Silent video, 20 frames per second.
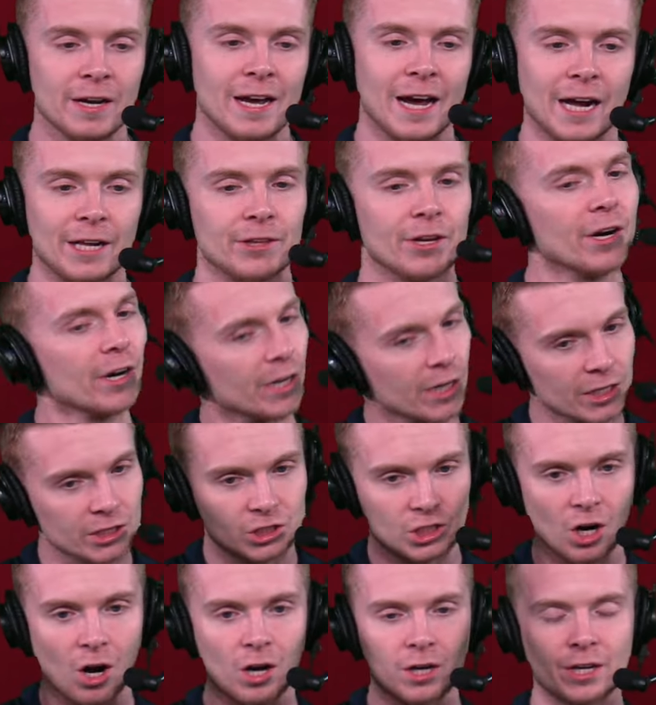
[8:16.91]
and they're going to
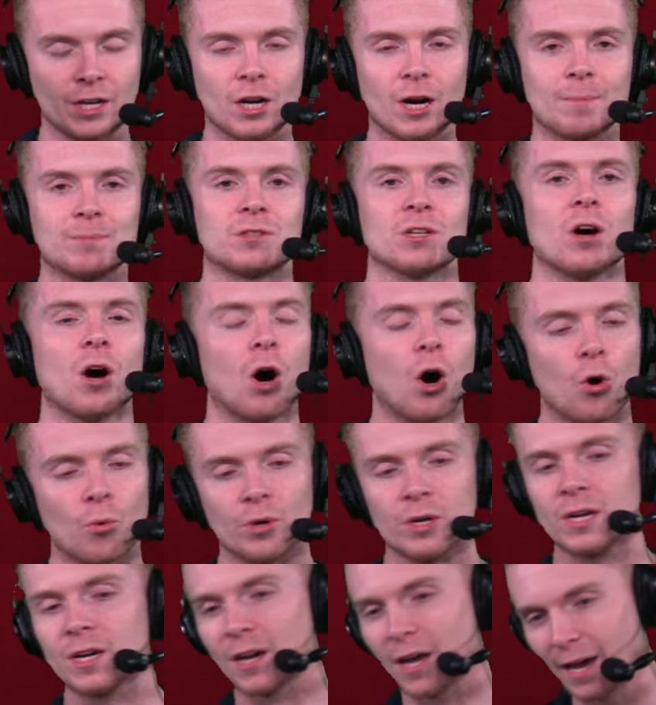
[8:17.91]
chalk it up to, oh, we
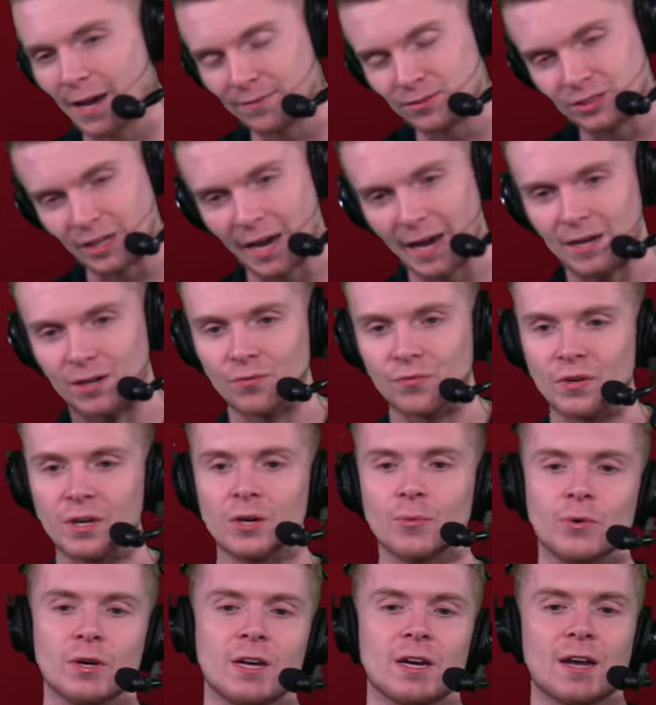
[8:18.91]
didn't have Zach LaVine,
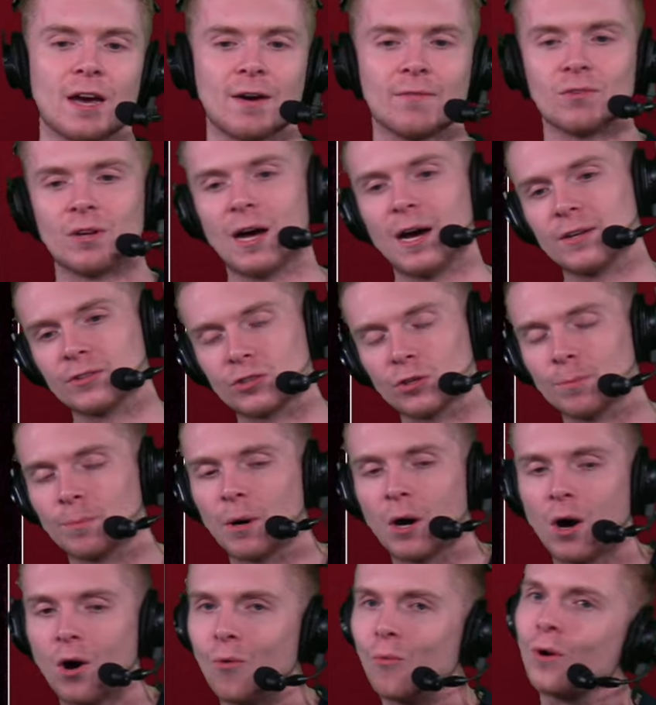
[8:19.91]
we didn't have Lonzo Ball.